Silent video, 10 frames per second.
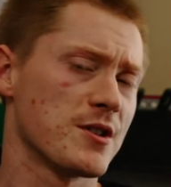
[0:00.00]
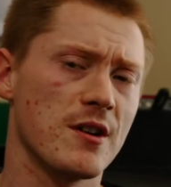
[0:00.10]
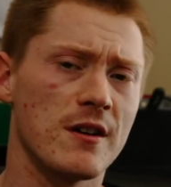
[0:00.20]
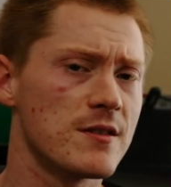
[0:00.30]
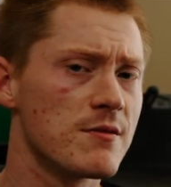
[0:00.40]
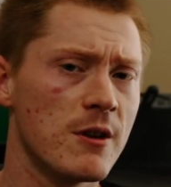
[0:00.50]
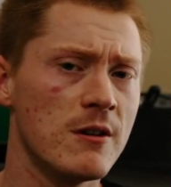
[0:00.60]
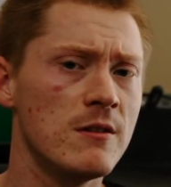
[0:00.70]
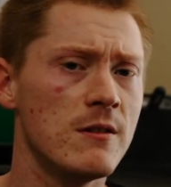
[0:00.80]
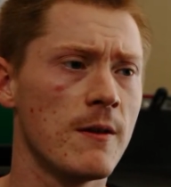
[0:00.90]
shots,
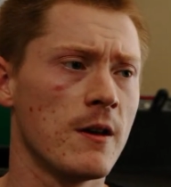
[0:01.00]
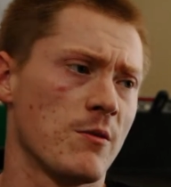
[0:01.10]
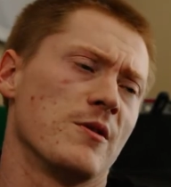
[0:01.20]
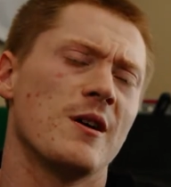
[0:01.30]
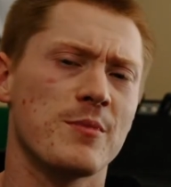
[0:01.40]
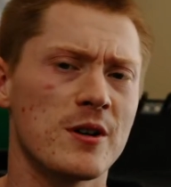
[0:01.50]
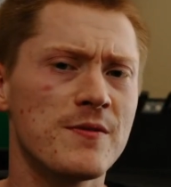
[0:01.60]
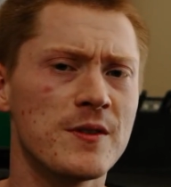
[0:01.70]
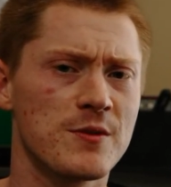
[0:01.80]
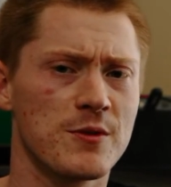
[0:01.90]
right? We're not
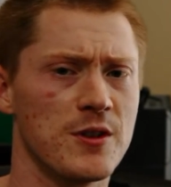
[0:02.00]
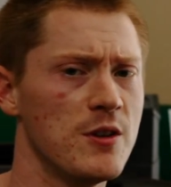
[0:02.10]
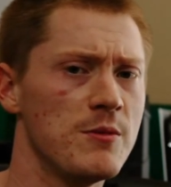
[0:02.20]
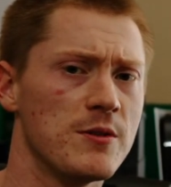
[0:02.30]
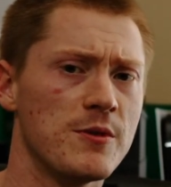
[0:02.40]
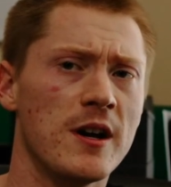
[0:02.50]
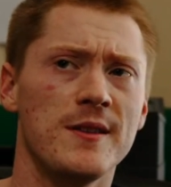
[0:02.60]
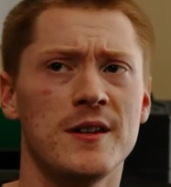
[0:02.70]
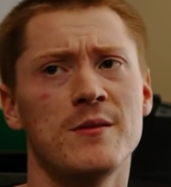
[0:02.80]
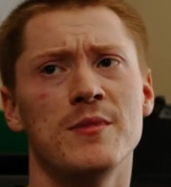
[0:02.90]
perfect. We're human. We're not
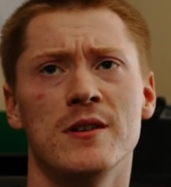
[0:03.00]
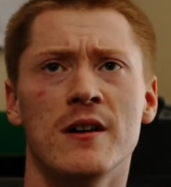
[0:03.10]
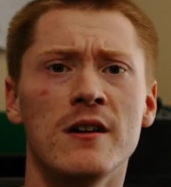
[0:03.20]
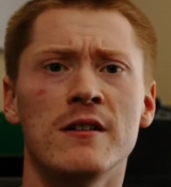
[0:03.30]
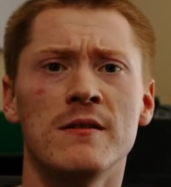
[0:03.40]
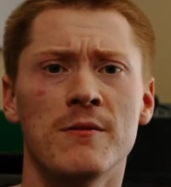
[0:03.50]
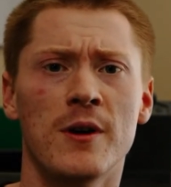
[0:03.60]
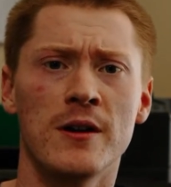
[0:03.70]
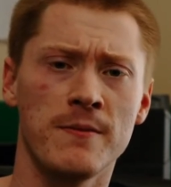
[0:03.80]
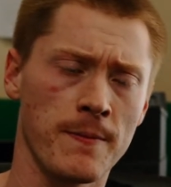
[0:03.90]
in the NBA,
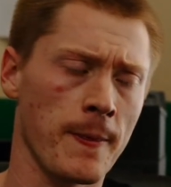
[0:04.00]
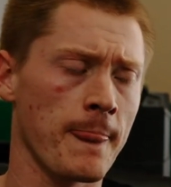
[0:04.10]
right?